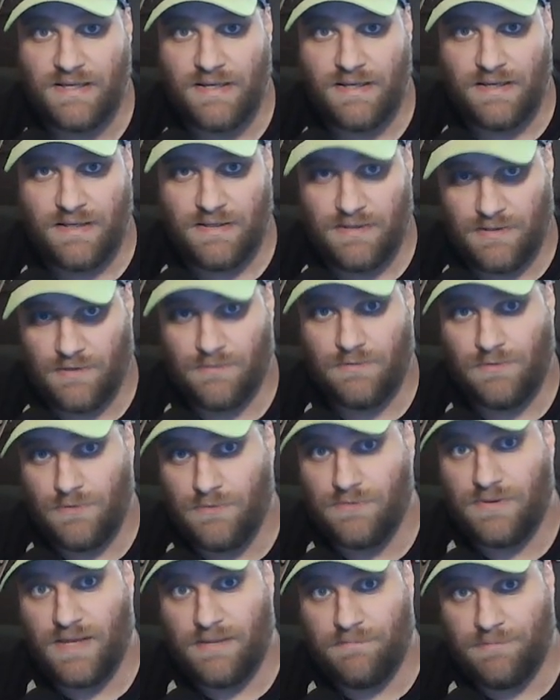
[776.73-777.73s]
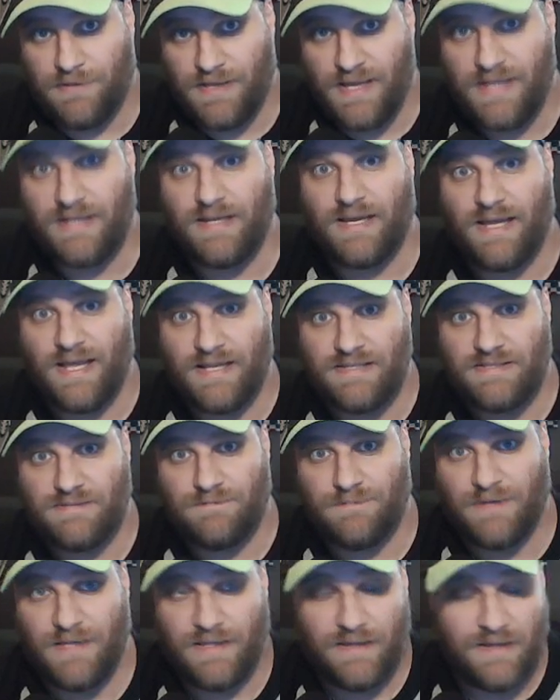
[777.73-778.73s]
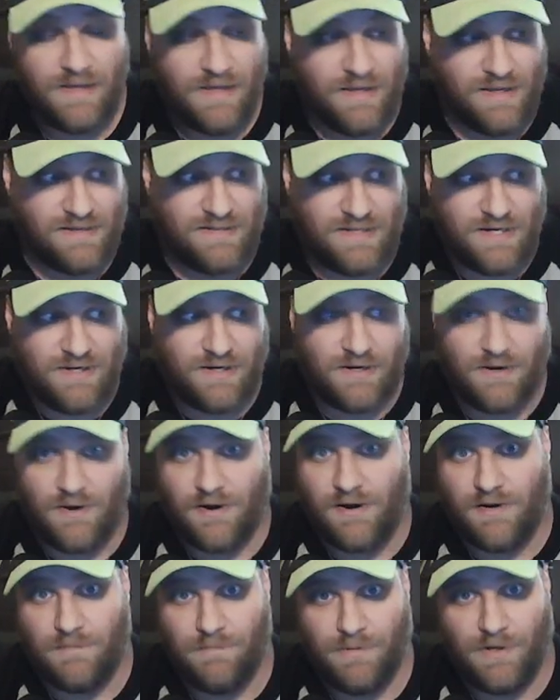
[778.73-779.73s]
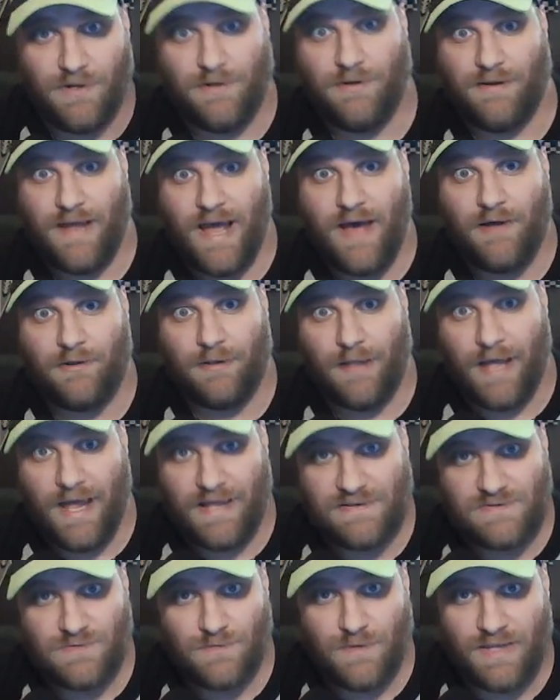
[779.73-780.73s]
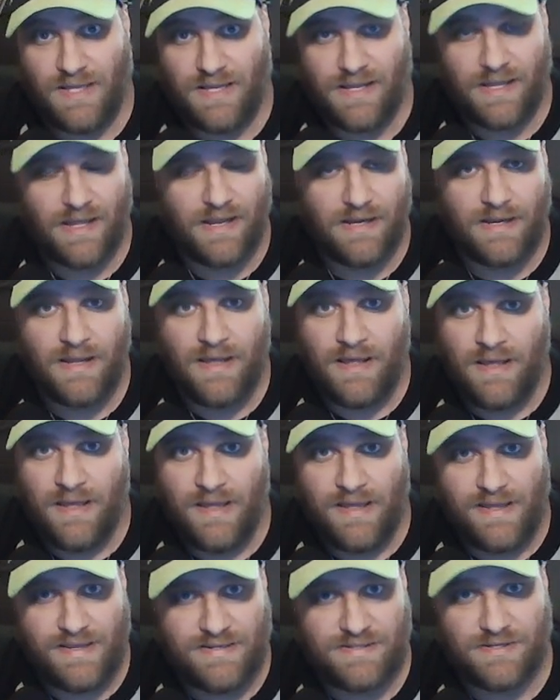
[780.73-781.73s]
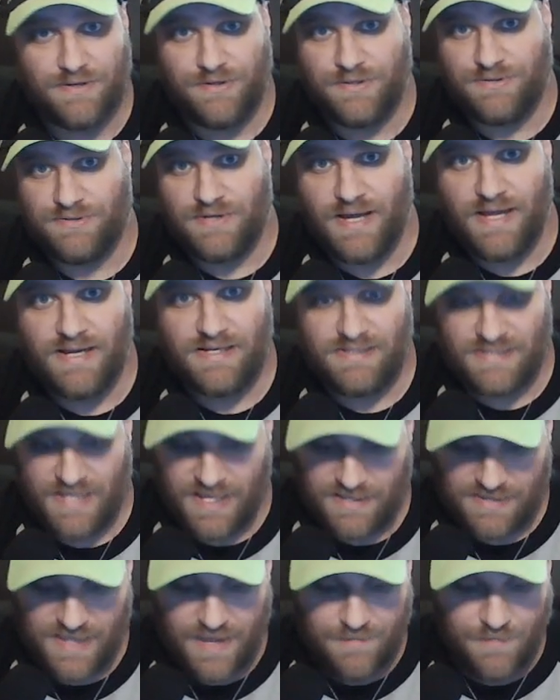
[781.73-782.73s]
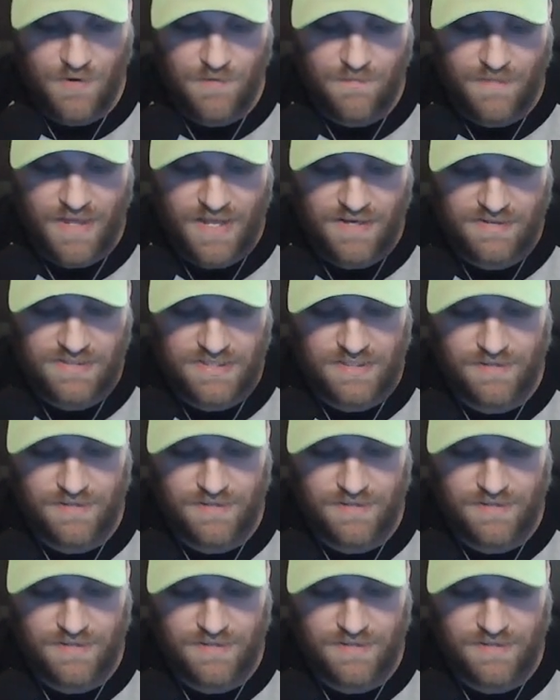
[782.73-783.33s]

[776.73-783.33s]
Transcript: you know, who they played against, but Derek Carr balled out last week, and he's going to try to take that momentum